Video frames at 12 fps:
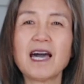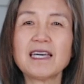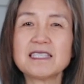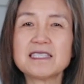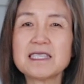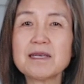
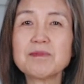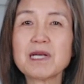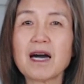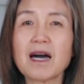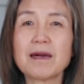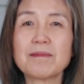At the same
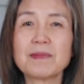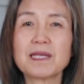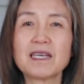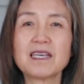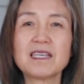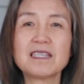time,
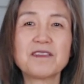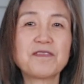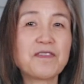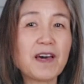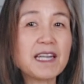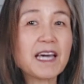the
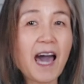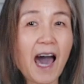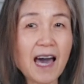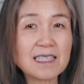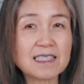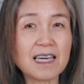phytic
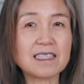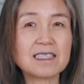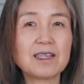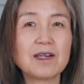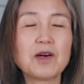acid